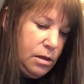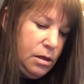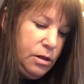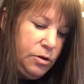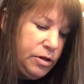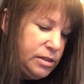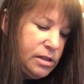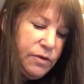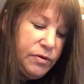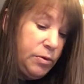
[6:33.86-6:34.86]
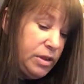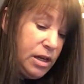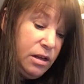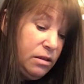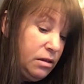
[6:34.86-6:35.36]
and you can stuff it with
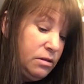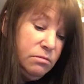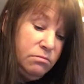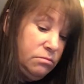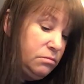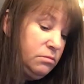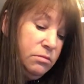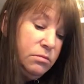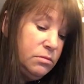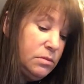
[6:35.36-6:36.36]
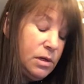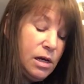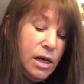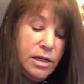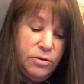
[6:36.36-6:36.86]
anything.
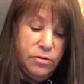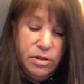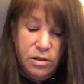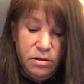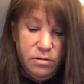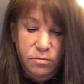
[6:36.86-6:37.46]
I used